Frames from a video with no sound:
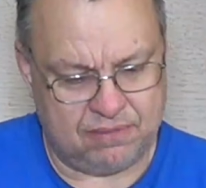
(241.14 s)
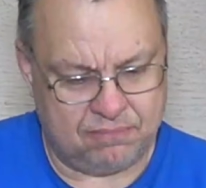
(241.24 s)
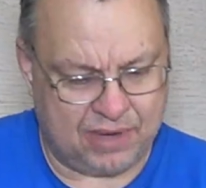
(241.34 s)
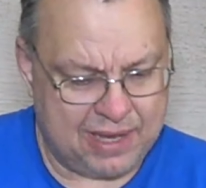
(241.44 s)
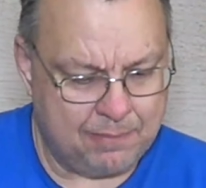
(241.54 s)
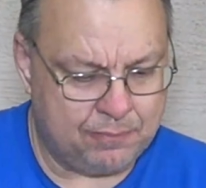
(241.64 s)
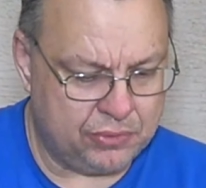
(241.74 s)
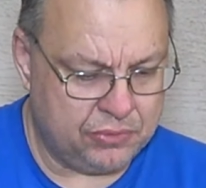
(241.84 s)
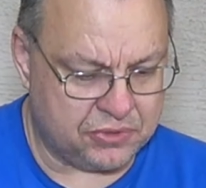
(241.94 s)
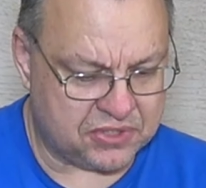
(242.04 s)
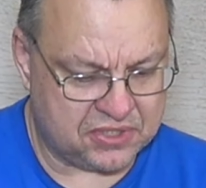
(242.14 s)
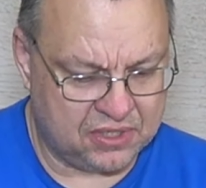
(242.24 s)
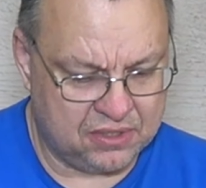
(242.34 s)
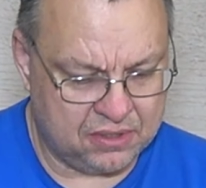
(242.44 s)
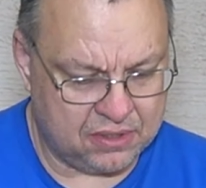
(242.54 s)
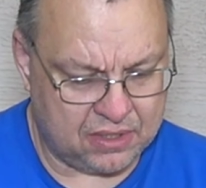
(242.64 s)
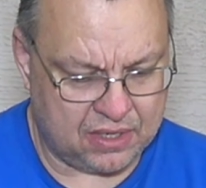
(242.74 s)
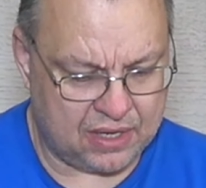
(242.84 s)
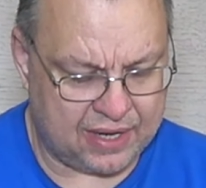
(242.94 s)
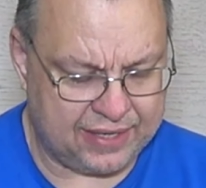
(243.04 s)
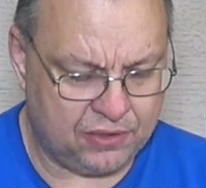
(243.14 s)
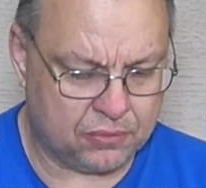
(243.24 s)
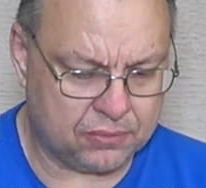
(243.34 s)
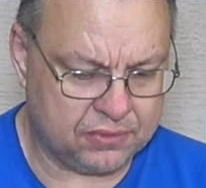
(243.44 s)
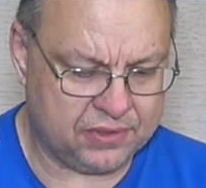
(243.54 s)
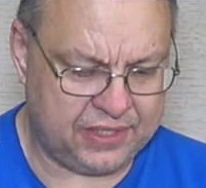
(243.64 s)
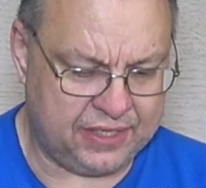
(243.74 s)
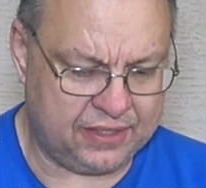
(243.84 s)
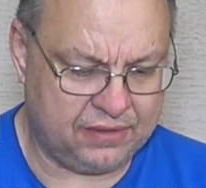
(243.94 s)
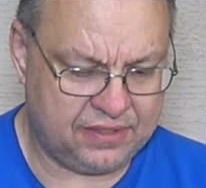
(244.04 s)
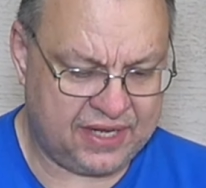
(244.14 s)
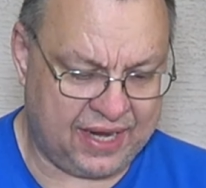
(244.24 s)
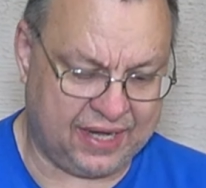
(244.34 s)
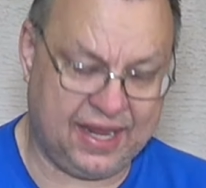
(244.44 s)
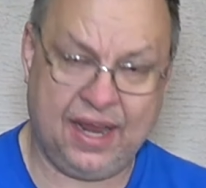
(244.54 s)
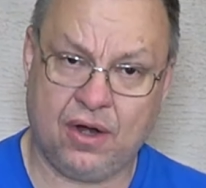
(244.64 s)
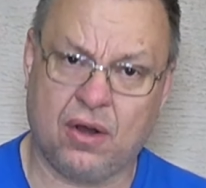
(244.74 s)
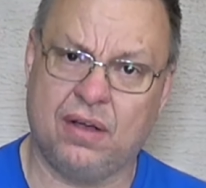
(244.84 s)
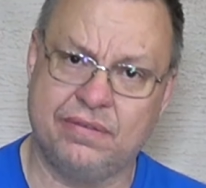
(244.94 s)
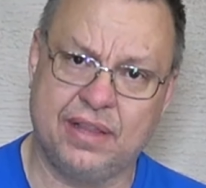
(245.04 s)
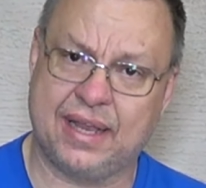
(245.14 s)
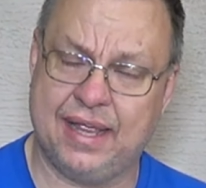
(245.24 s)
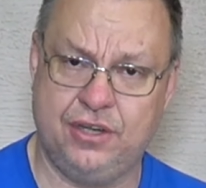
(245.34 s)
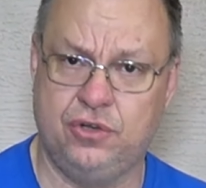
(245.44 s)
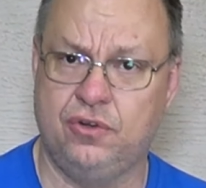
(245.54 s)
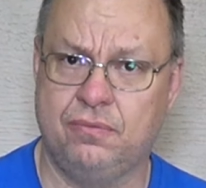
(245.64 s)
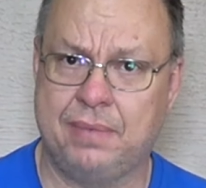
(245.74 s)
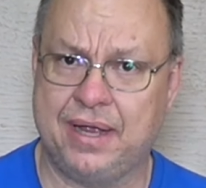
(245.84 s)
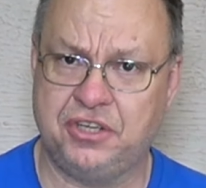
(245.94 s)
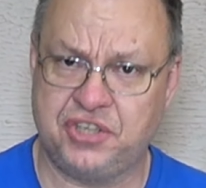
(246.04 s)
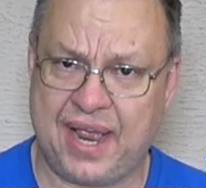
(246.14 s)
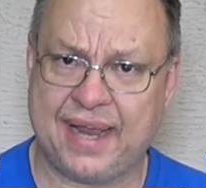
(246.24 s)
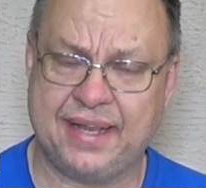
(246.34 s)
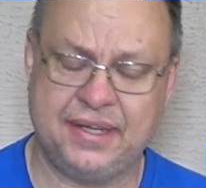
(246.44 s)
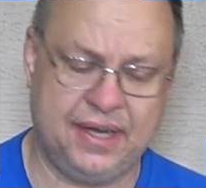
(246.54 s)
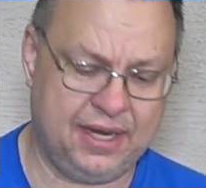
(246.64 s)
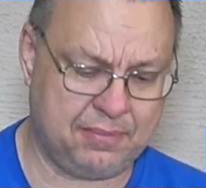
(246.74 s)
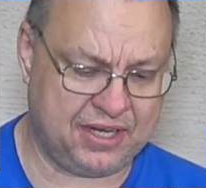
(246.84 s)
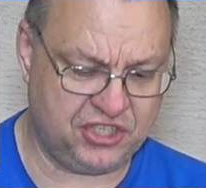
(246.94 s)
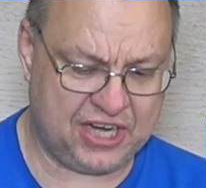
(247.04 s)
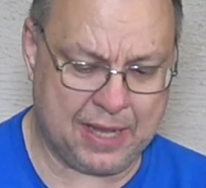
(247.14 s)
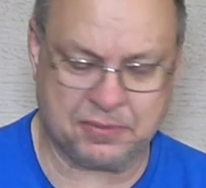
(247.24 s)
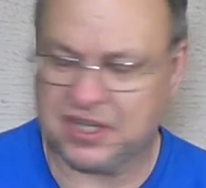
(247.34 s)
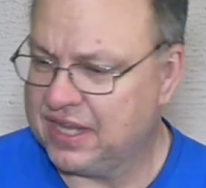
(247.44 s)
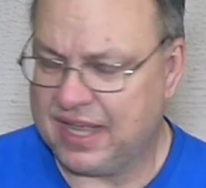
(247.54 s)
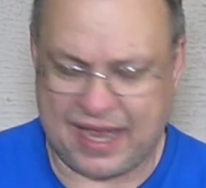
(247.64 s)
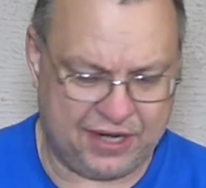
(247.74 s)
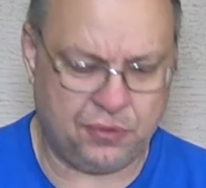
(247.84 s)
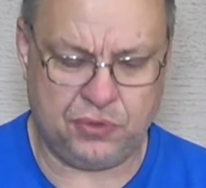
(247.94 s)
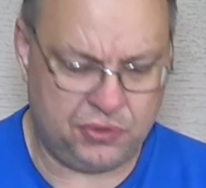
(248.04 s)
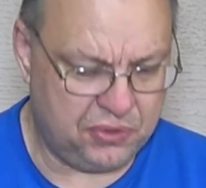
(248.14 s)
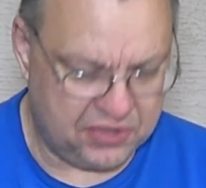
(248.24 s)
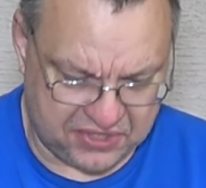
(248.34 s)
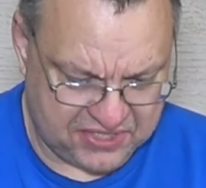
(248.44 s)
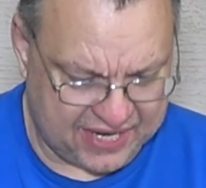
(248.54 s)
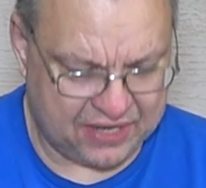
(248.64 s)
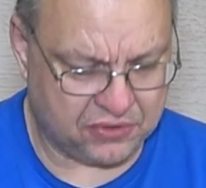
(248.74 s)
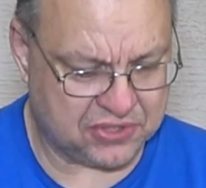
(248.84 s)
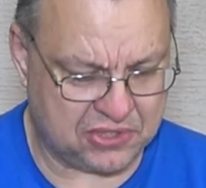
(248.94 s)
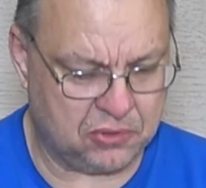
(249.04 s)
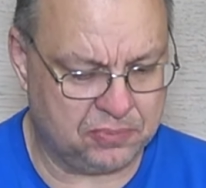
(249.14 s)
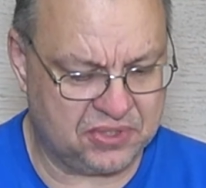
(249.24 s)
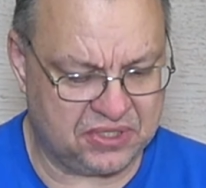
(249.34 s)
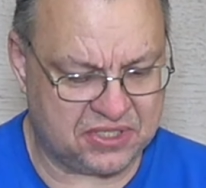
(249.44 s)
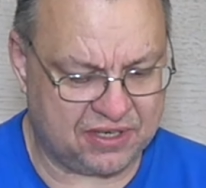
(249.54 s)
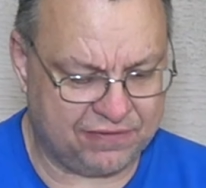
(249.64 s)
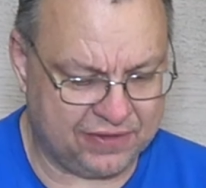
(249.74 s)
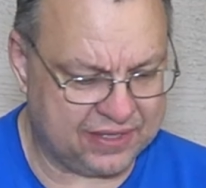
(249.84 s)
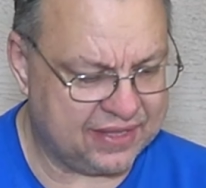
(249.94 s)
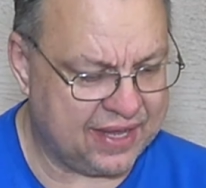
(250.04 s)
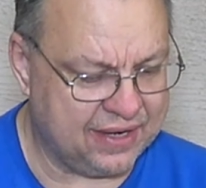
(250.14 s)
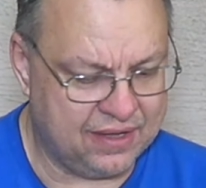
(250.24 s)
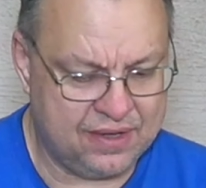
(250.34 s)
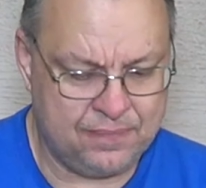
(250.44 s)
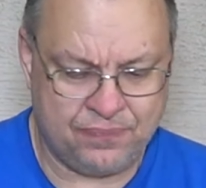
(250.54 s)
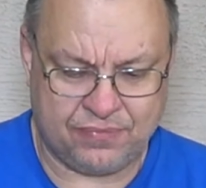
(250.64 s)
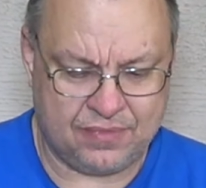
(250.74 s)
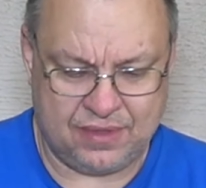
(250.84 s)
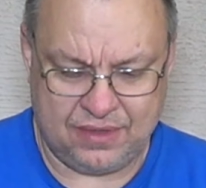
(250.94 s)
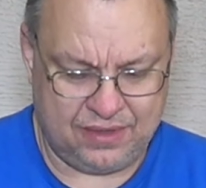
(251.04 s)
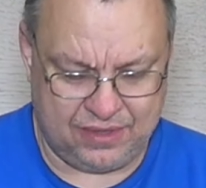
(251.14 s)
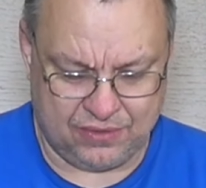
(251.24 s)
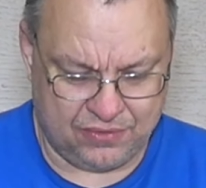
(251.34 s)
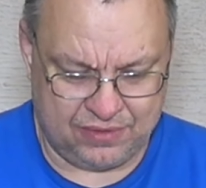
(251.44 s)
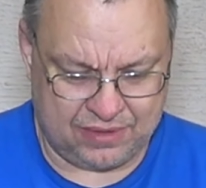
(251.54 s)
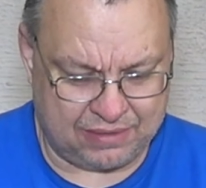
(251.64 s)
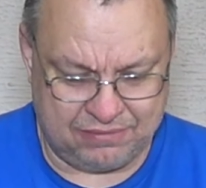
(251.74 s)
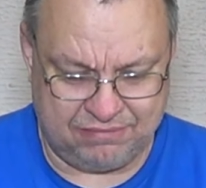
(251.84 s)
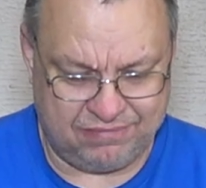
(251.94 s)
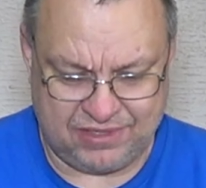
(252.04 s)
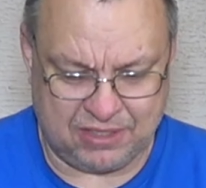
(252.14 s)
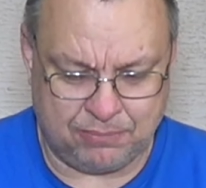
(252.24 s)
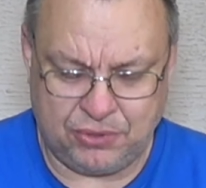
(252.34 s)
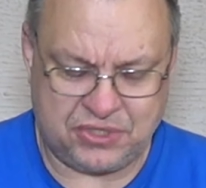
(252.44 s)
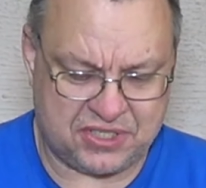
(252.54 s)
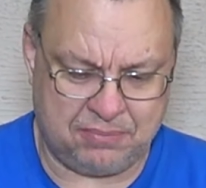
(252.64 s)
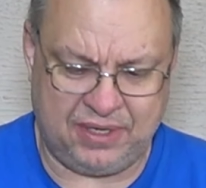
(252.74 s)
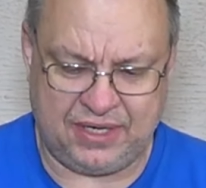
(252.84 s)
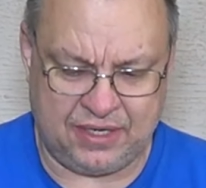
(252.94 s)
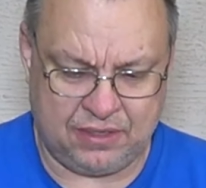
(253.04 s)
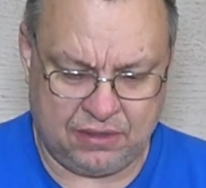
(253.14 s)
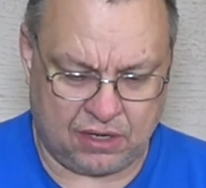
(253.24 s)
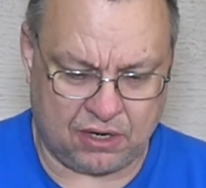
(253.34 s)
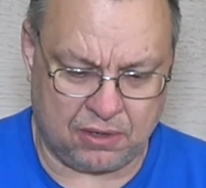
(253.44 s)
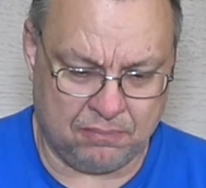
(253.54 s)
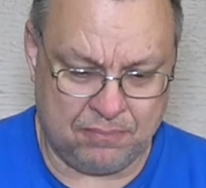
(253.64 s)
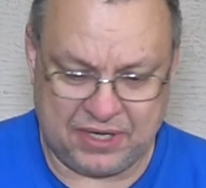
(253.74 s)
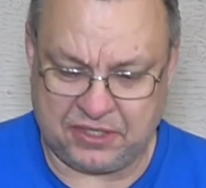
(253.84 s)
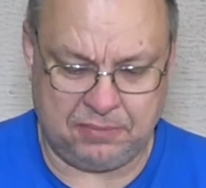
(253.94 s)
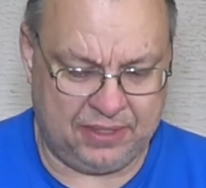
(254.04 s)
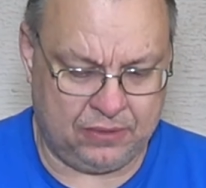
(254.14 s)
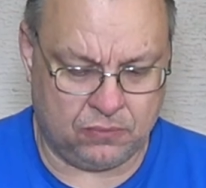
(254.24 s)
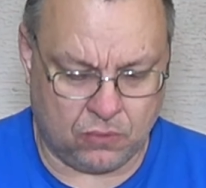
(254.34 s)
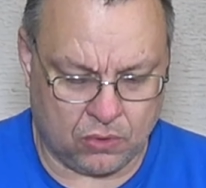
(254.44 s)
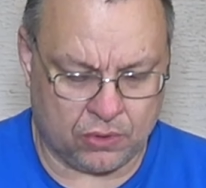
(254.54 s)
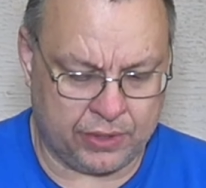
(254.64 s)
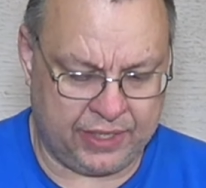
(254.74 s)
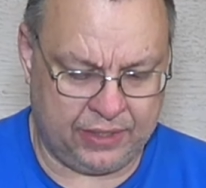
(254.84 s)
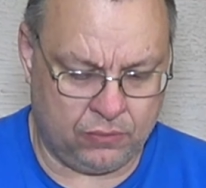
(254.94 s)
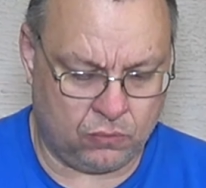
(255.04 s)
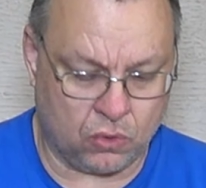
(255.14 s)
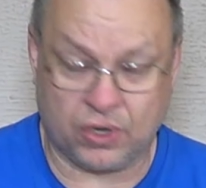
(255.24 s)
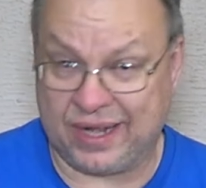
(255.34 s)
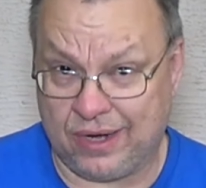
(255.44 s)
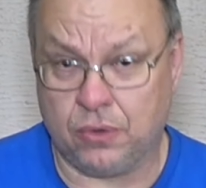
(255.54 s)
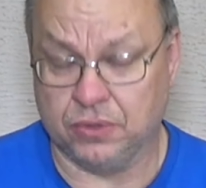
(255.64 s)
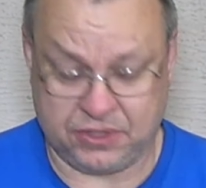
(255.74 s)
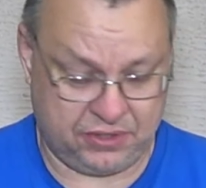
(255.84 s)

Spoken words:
My boots, I don't really take care of like I do my jacket and my chaps. I don't do the saddle soaps and stuff like that. You know, the boots to me are meant to be worn and worn out.